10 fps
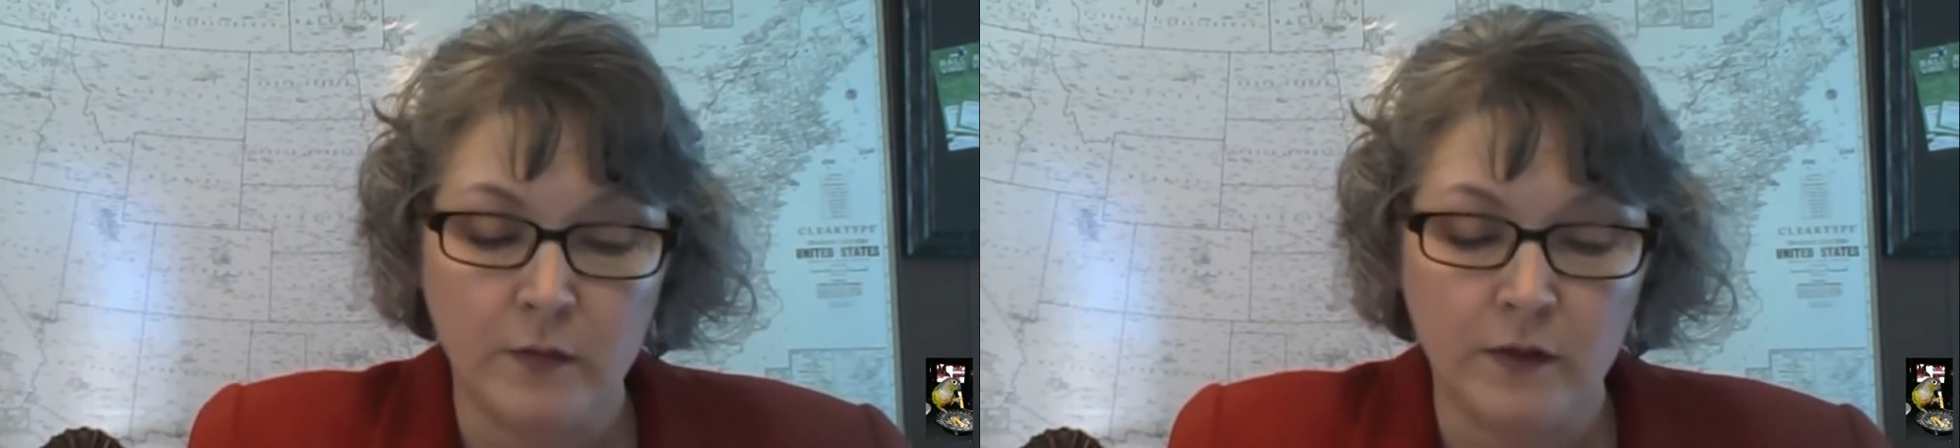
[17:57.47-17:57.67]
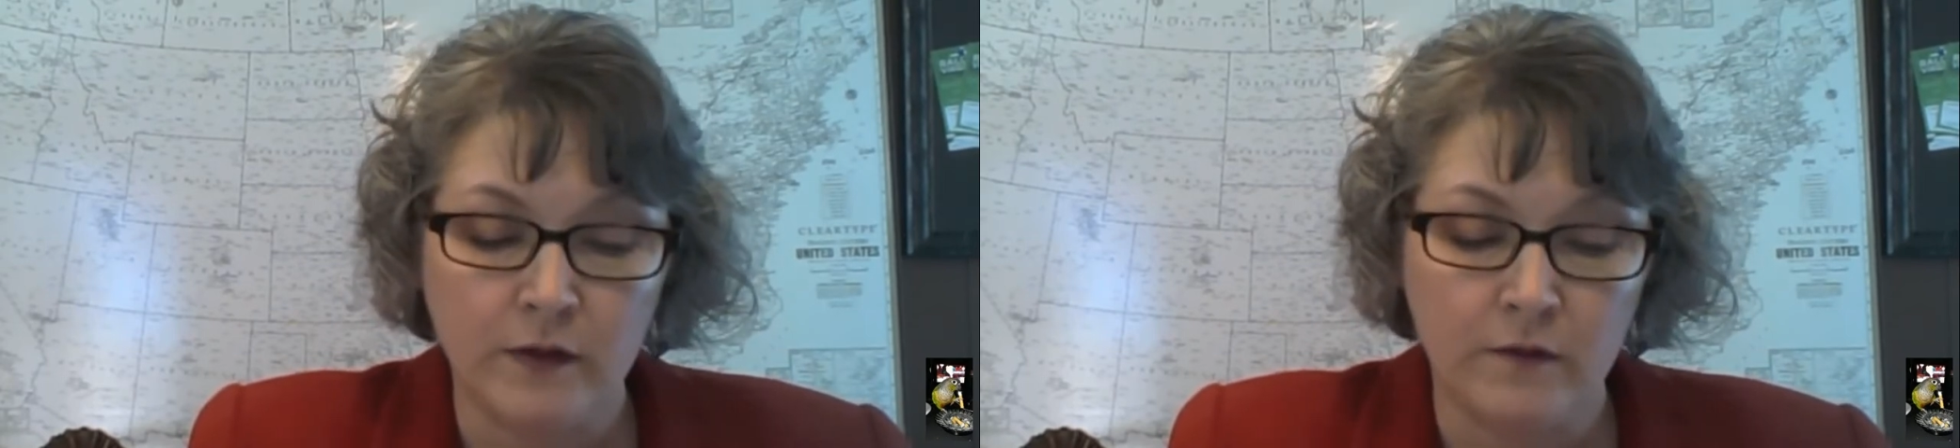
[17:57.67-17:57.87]

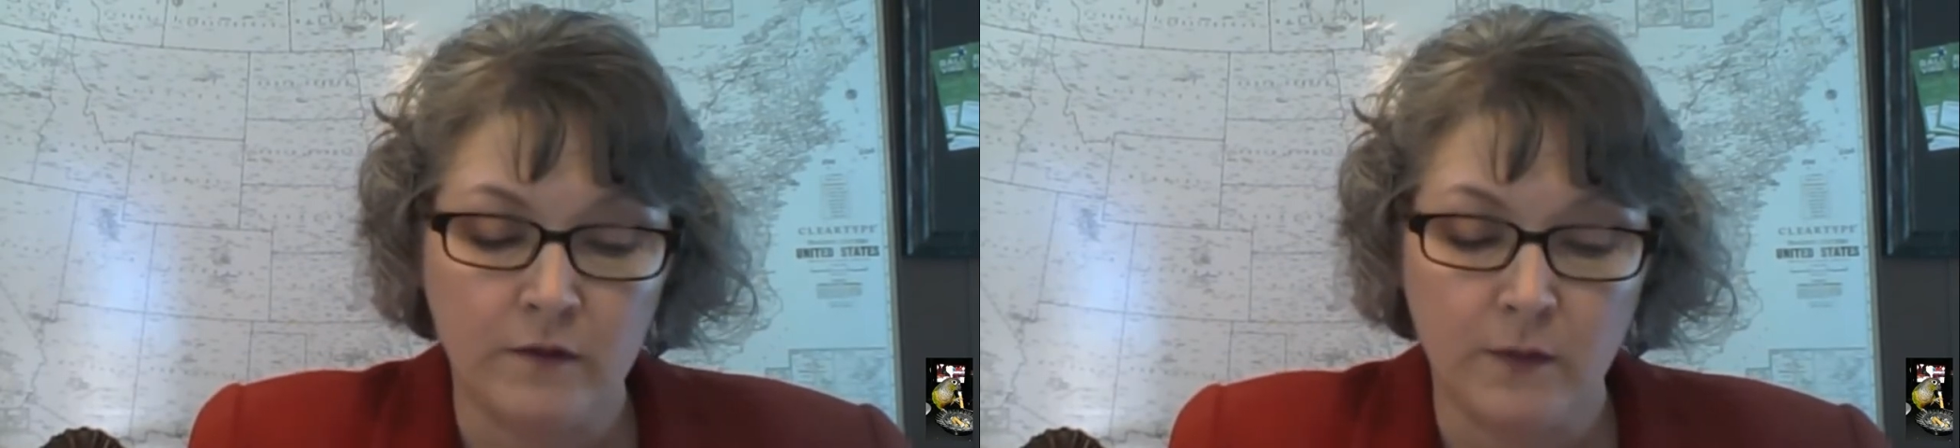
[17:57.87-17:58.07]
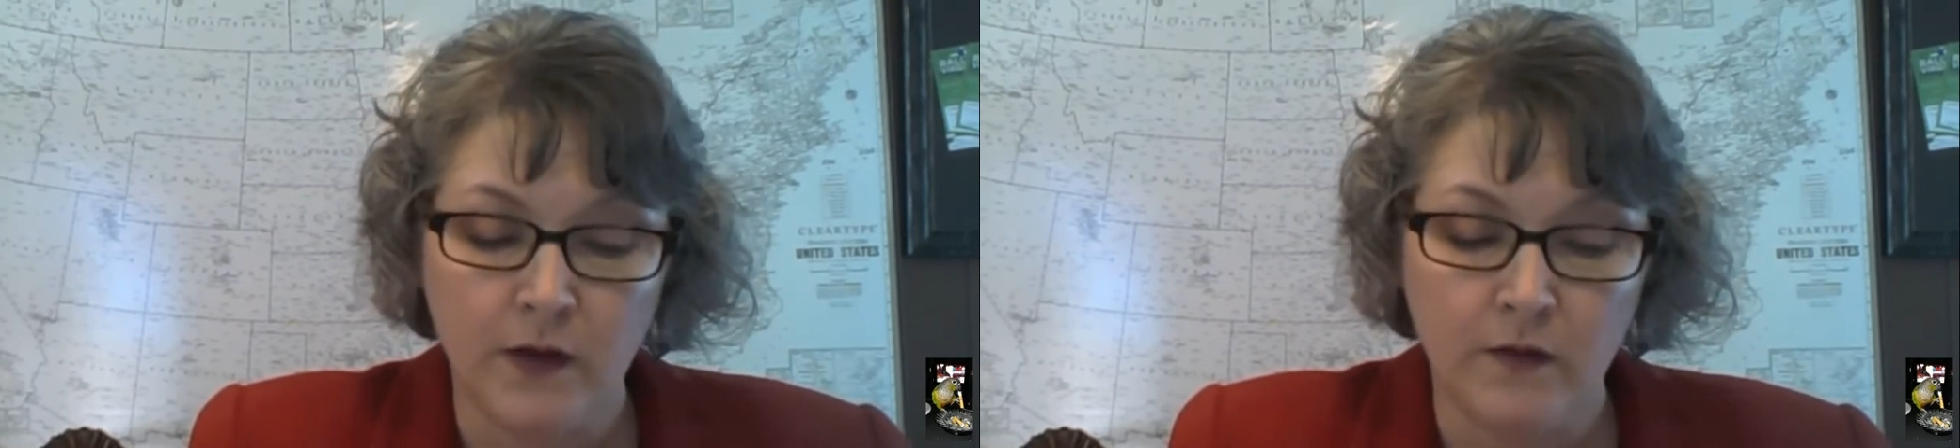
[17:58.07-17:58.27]

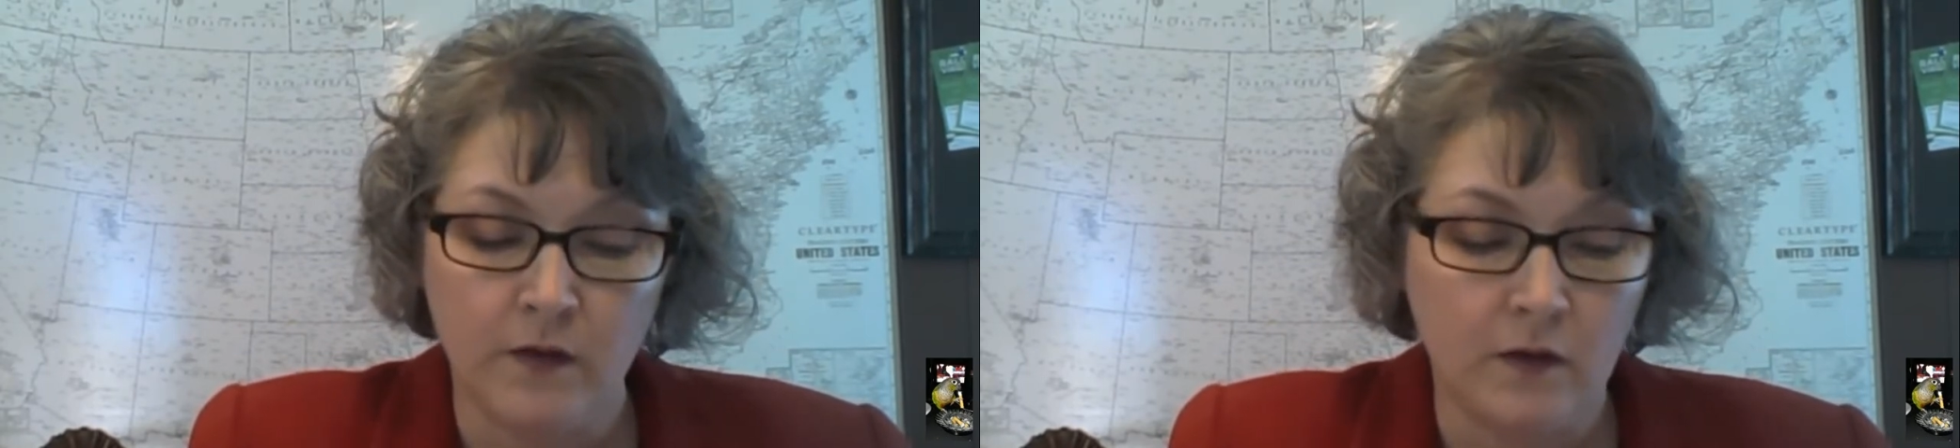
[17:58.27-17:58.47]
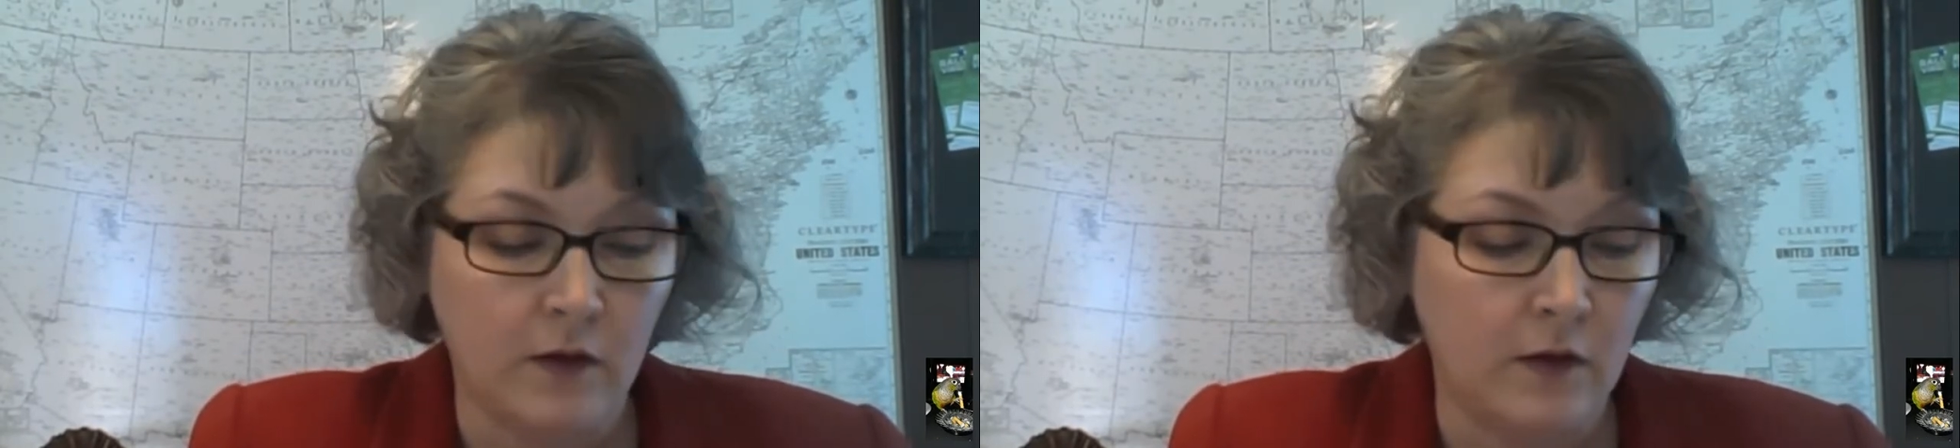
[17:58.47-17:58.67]
information
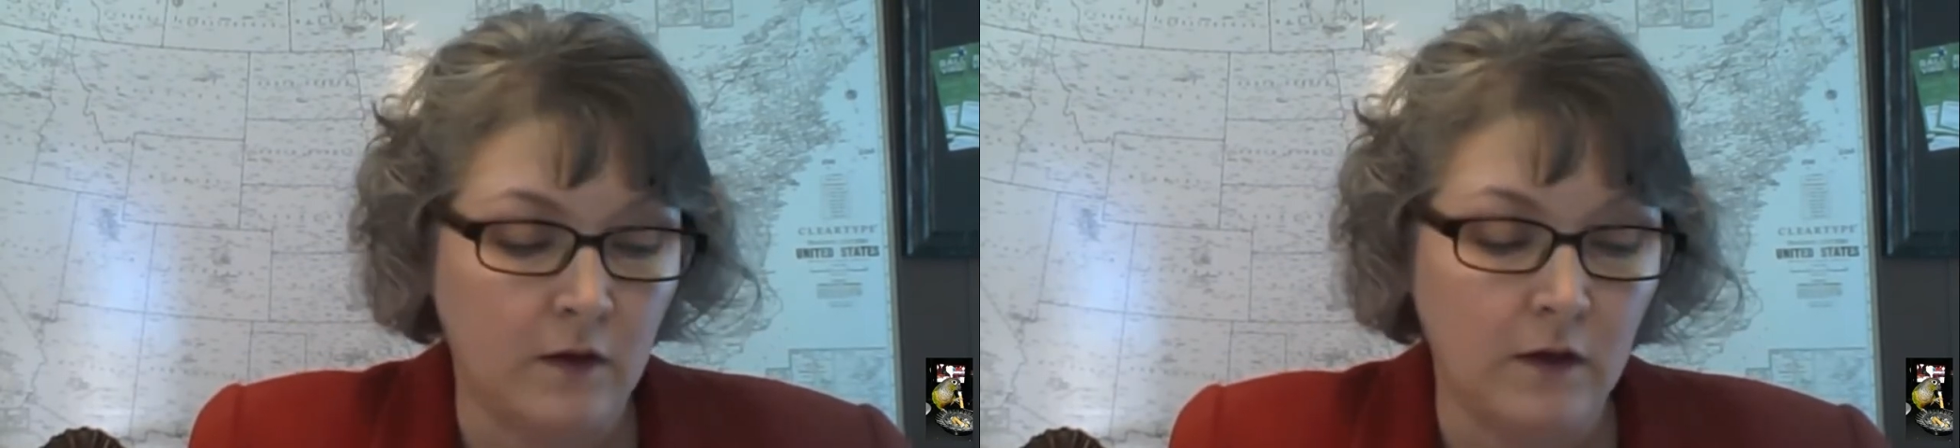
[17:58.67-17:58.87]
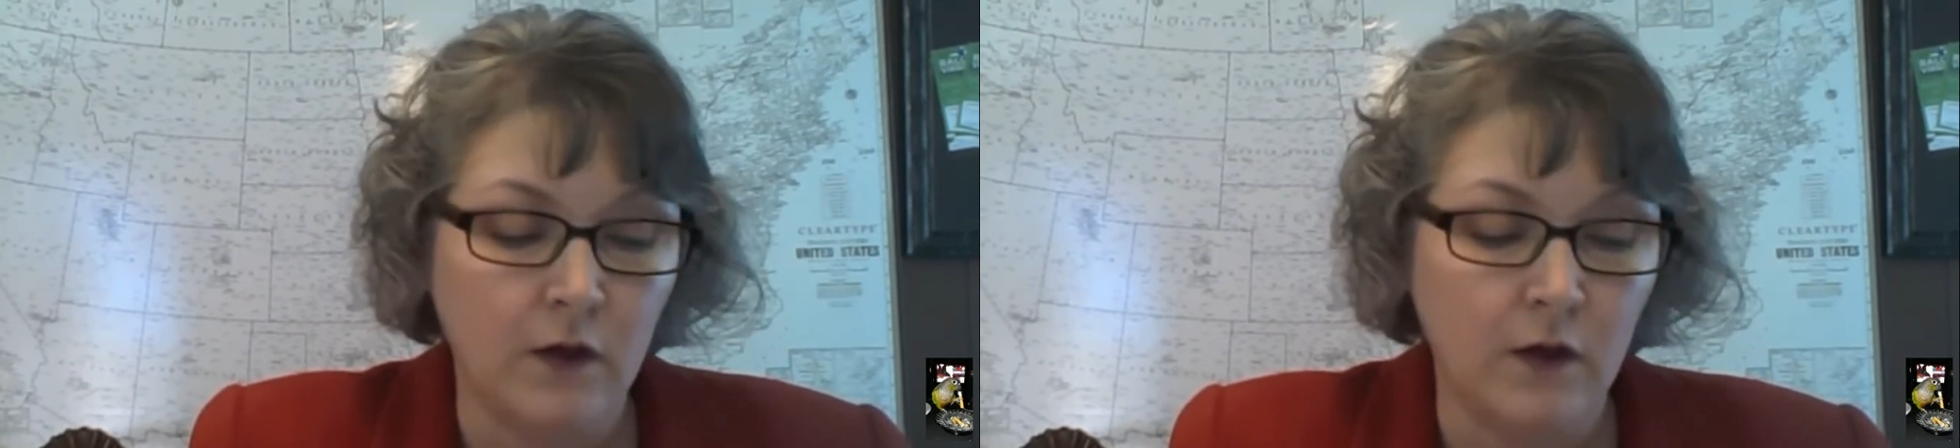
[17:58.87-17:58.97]
on the,